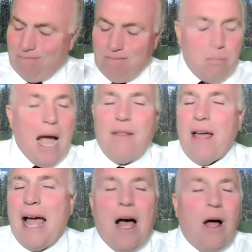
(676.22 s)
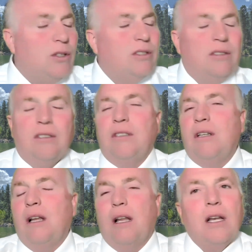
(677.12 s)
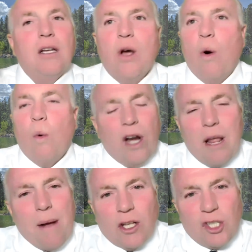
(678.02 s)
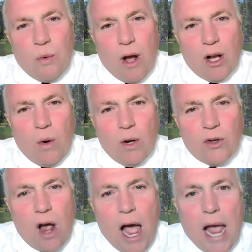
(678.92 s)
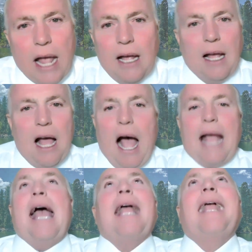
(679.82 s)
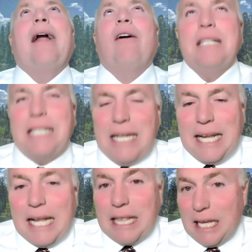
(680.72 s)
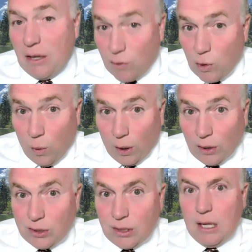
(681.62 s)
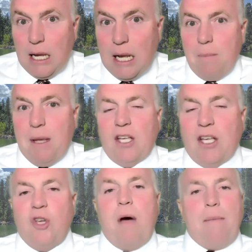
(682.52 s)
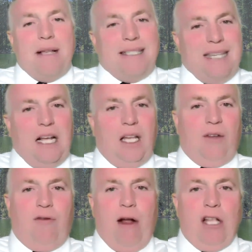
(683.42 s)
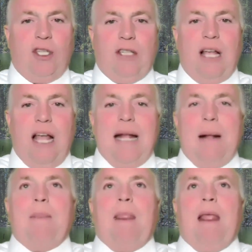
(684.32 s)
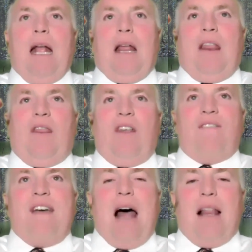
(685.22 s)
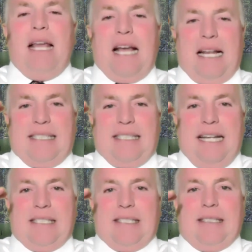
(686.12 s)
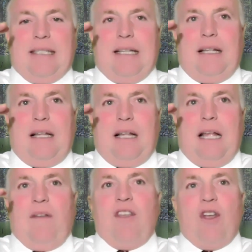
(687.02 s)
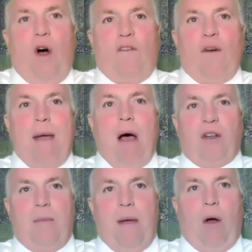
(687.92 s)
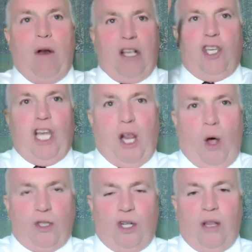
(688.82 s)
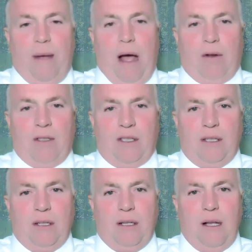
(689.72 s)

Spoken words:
buy the house. Don't worry about your well going dry. I can't guarantee anything, of course, because you might be sitting on the fringe, because the valley kind of sits, if you go from mountain to mountain, as you get closer to the mountains,